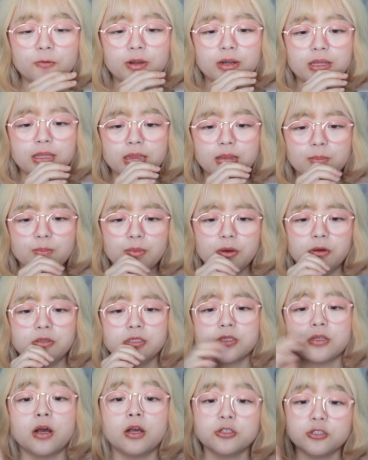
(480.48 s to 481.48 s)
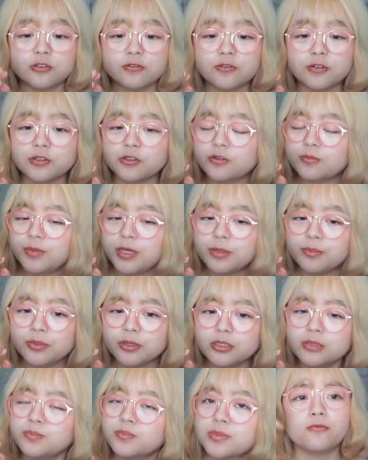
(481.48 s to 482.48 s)
one of the most controversial
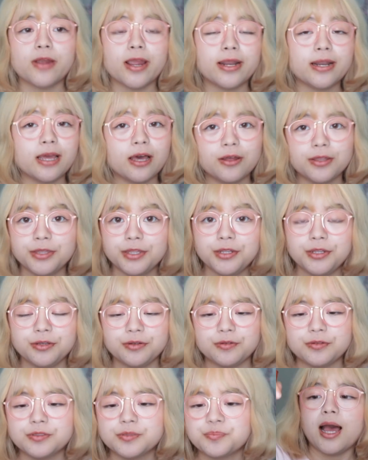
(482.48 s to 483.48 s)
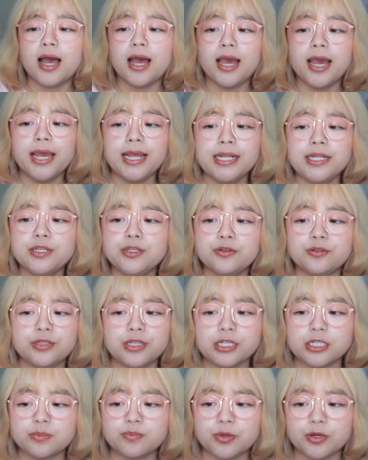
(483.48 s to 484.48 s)
people right now in the news. I knew
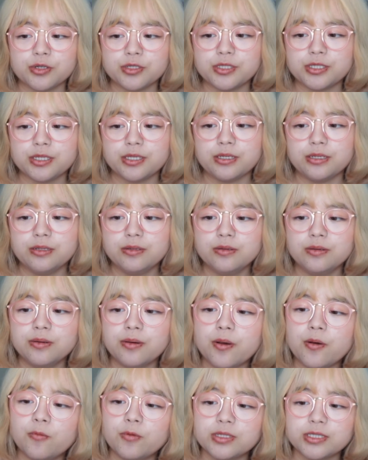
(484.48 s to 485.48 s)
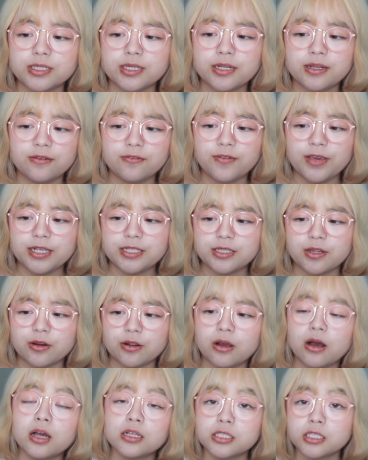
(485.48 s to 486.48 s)
this person was gonna face their
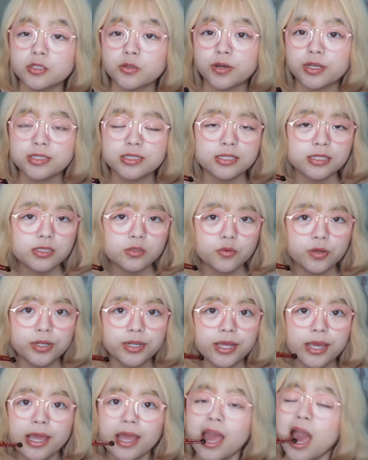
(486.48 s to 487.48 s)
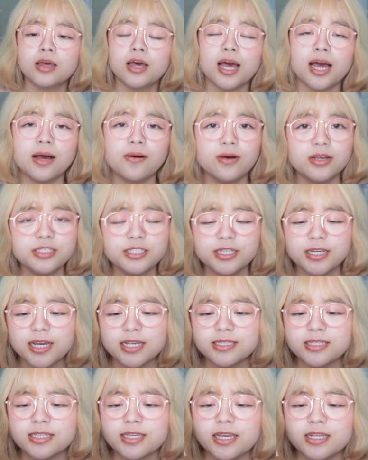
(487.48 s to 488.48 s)
consequences one day. I want you
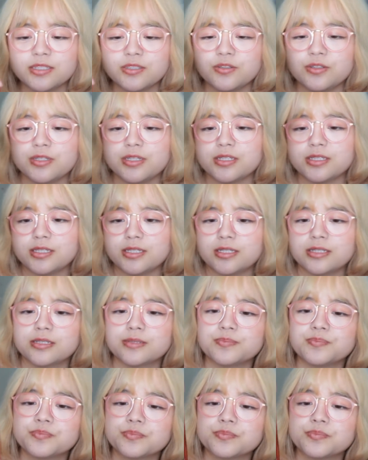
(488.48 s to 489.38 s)
guys to guess who this is.